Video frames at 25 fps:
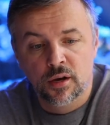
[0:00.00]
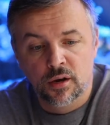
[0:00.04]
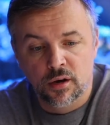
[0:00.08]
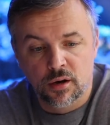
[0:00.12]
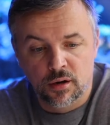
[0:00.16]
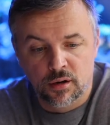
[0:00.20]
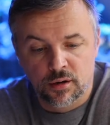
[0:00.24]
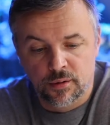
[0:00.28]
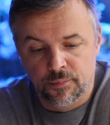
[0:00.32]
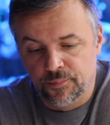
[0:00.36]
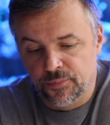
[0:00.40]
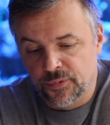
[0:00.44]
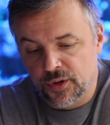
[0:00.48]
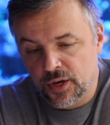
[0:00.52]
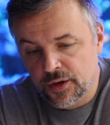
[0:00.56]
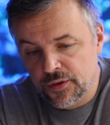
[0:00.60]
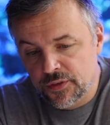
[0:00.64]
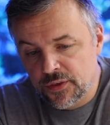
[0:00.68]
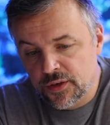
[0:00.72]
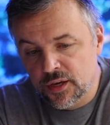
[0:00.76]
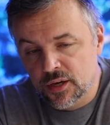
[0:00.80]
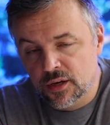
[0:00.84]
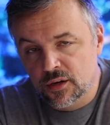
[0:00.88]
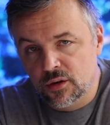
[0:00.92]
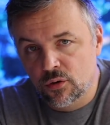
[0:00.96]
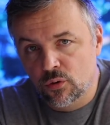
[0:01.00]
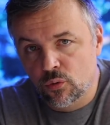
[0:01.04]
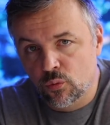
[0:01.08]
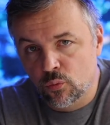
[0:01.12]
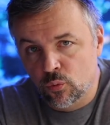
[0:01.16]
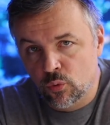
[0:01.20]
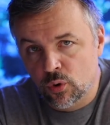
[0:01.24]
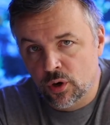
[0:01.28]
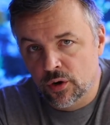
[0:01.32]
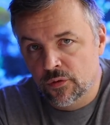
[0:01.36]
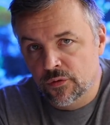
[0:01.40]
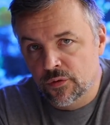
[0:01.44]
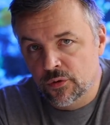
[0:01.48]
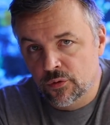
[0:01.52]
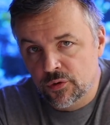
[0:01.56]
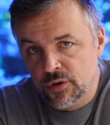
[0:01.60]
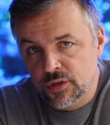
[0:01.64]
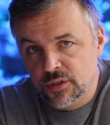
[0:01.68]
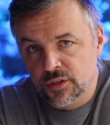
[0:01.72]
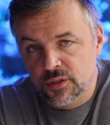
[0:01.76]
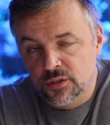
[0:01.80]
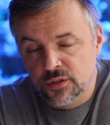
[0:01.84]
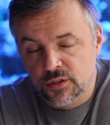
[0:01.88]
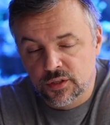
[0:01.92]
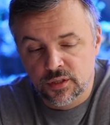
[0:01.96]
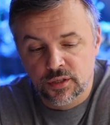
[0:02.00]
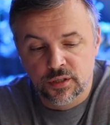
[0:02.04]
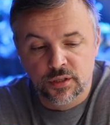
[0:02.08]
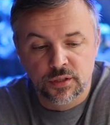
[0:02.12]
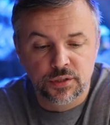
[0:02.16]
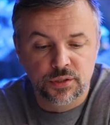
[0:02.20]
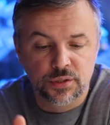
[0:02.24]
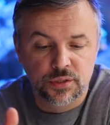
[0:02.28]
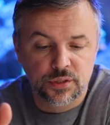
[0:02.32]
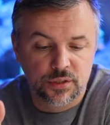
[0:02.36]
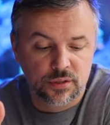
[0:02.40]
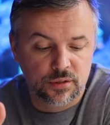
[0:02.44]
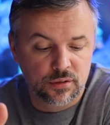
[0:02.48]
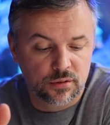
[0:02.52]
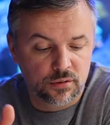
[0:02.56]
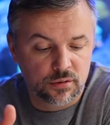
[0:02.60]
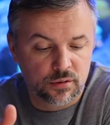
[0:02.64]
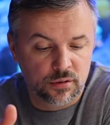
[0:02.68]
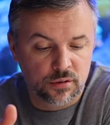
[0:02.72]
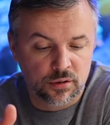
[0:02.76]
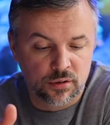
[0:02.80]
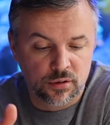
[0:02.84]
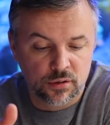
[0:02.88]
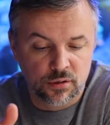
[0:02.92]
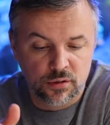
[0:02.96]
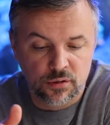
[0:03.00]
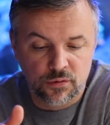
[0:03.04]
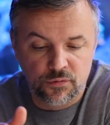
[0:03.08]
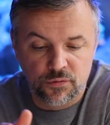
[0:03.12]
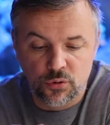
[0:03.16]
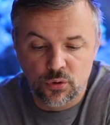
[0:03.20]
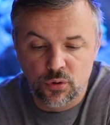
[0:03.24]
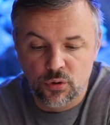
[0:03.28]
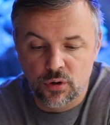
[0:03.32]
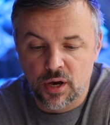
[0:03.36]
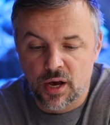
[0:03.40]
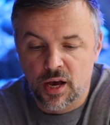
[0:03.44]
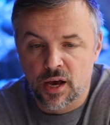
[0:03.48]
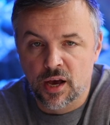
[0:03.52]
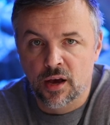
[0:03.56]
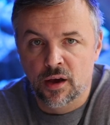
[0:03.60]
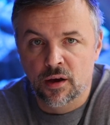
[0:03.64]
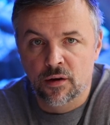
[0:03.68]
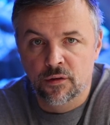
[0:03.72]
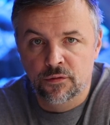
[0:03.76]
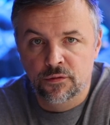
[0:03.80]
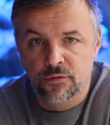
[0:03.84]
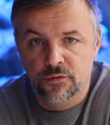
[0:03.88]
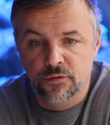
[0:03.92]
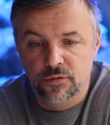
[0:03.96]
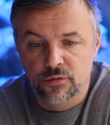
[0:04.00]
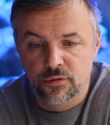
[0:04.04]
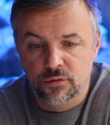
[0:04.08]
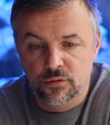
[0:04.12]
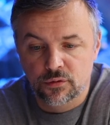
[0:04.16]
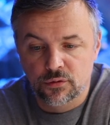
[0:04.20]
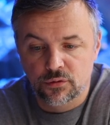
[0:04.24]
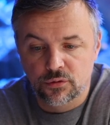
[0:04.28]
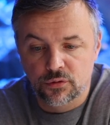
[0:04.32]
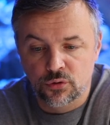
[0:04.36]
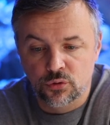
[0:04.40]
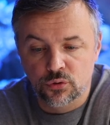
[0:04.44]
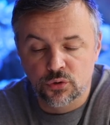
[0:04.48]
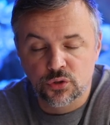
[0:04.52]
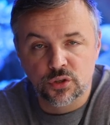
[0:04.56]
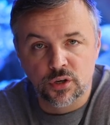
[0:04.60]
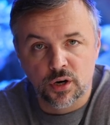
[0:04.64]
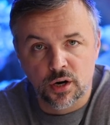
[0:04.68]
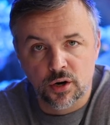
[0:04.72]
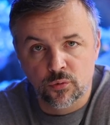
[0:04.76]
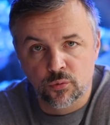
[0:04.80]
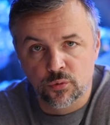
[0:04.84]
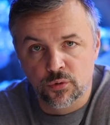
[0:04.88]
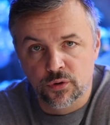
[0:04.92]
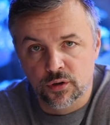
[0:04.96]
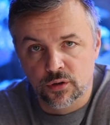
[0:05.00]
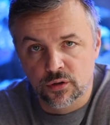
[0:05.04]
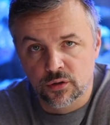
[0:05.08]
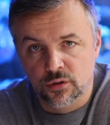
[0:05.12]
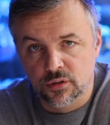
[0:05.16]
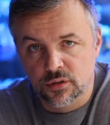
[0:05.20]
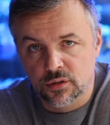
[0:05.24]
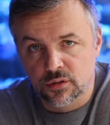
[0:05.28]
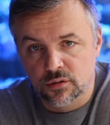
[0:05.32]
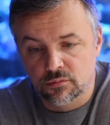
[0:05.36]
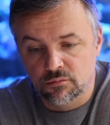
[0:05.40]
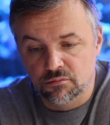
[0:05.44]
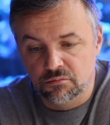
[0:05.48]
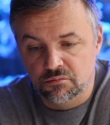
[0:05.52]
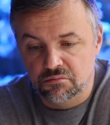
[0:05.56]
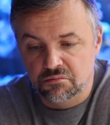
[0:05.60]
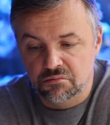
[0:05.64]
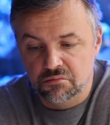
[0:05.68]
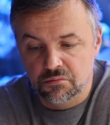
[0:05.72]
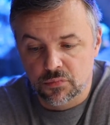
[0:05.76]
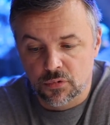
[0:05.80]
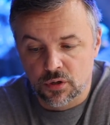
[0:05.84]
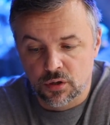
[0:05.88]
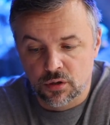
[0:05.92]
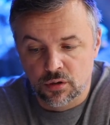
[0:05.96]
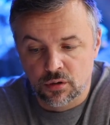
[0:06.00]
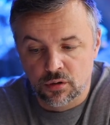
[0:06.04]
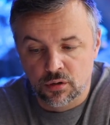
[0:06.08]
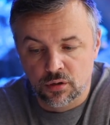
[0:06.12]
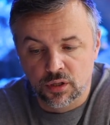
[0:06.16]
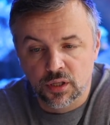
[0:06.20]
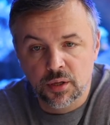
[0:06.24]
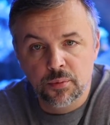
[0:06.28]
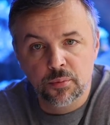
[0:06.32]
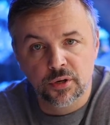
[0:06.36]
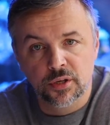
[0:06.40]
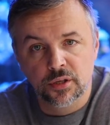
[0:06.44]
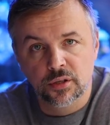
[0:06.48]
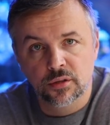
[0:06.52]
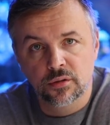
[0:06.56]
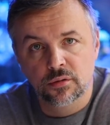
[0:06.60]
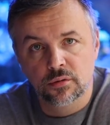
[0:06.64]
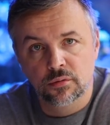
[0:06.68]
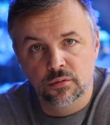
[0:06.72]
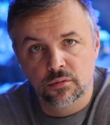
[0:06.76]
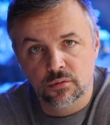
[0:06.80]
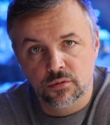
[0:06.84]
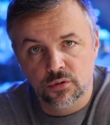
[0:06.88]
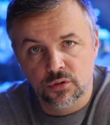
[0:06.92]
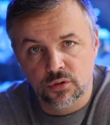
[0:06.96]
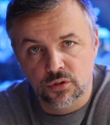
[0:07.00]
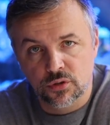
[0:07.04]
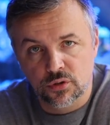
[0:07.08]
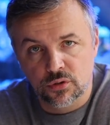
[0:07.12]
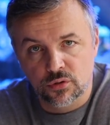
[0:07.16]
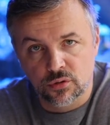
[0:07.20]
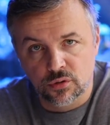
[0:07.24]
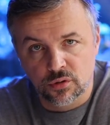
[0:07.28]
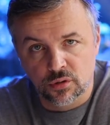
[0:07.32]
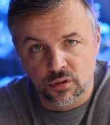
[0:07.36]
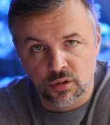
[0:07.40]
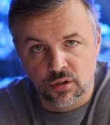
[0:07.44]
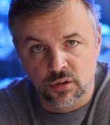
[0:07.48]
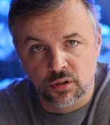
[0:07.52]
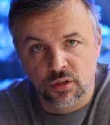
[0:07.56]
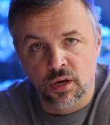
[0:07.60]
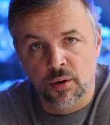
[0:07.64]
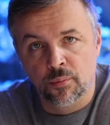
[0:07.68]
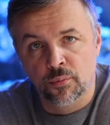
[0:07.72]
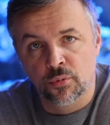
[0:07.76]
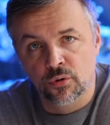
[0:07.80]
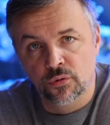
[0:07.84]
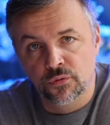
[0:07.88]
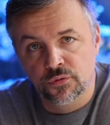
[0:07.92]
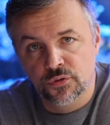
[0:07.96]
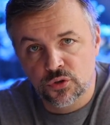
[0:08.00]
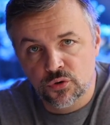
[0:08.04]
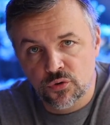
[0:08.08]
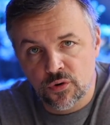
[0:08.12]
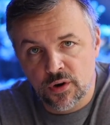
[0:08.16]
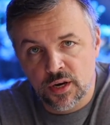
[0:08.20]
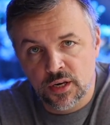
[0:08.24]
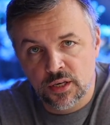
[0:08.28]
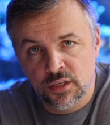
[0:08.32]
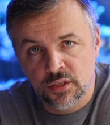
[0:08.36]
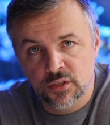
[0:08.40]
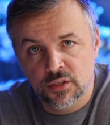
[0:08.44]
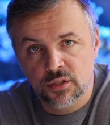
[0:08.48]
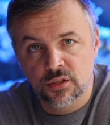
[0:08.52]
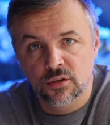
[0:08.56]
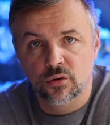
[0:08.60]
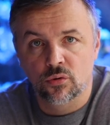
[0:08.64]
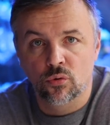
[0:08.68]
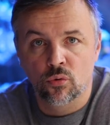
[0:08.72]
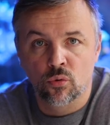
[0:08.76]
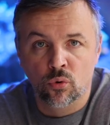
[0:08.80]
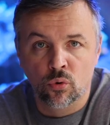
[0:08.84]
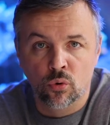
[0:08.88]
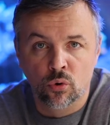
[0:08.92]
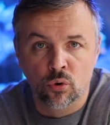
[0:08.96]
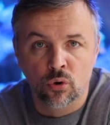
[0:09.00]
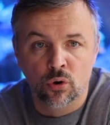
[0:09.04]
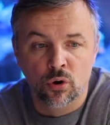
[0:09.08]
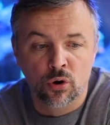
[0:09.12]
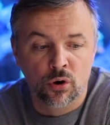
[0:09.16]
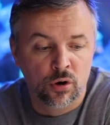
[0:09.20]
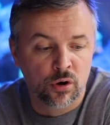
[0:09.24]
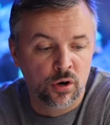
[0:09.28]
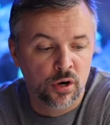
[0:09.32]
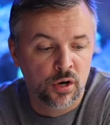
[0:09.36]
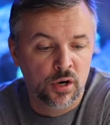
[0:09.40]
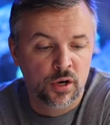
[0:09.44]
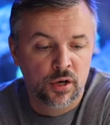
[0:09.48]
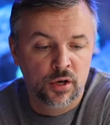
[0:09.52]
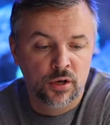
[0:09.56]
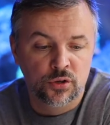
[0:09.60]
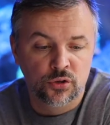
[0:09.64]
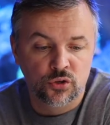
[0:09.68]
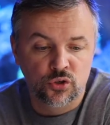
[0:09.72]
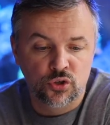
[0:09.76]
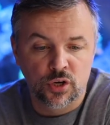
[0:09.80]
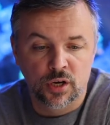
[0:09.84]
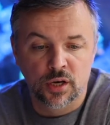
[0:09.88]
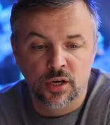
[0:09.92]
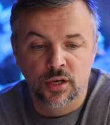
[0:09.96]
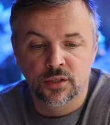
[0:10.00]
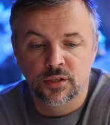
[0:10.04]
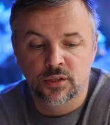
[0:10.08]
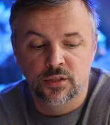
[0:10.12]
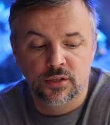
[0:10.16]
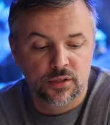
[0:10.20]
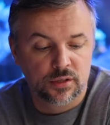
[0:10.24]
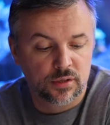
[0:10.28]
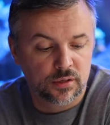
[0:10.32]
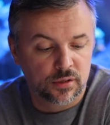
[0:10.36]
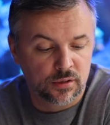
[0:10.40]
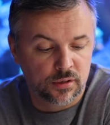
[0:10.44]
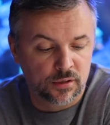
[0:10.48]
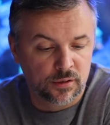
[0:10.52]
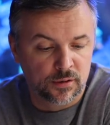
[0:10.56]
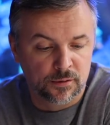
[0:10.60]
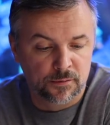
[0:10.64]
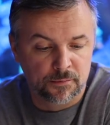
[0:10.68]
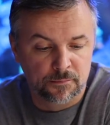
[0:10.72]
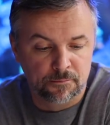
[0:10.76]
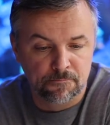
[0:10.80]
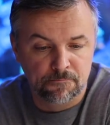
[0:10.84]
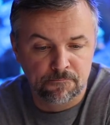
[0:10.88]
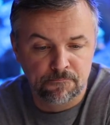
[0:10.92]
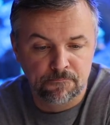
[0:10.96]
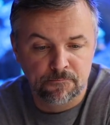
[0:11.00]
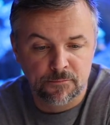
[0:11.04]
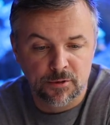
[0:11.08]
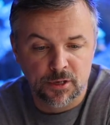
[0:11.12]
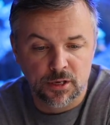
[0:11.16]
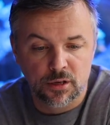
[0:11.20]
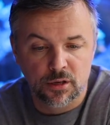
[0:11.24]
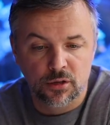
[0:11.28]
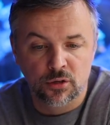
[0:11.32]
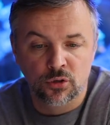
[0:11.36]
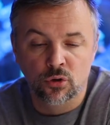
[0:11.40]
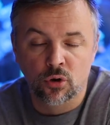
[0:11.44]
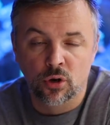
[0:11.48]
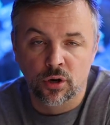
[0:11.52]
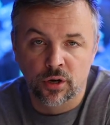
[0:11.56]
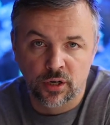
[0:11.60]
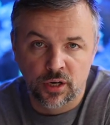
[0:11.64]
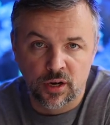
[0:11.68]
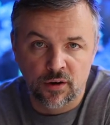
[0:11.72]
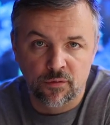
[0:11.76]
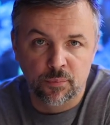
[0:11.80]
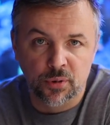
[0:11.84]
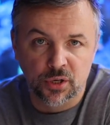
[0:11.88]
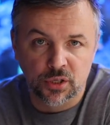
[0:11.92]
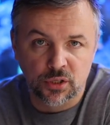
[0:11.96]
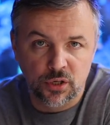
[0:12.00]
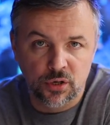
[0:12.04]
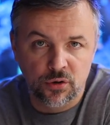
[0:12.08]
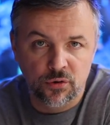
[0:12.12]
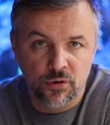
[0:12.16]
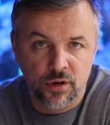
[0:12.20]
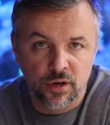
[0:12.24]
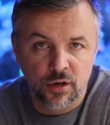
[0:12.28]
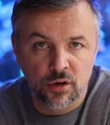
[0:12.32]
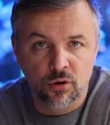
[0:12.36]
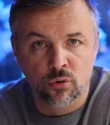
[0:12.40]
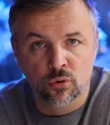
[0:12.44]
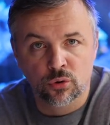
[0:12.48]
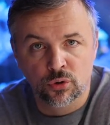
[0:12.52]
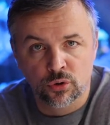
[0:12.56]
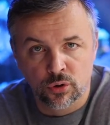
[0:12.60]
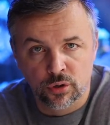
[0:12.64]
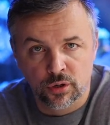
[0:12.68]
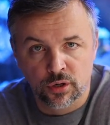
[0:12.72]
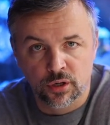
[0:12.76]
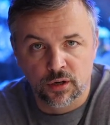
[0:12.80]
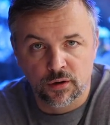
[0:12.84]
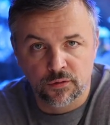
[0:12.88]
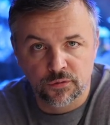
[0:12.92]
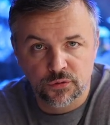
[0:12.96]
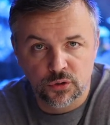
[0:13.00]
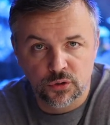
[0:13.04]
I think one of the reasons is if you start with a limited number of strains, or just not enough bacteria or not enough